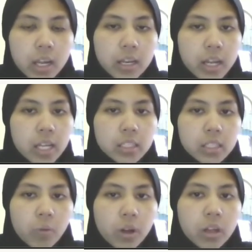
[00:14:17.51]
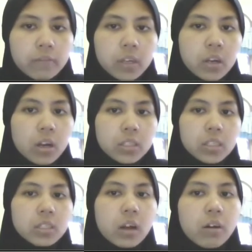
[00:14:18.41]
Next, one of the
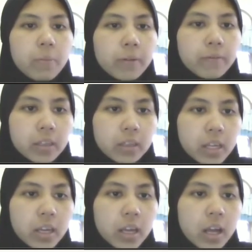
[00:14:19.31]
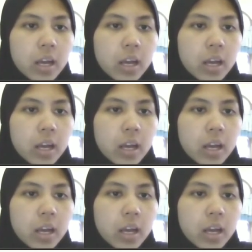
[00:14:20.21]
causes of poverty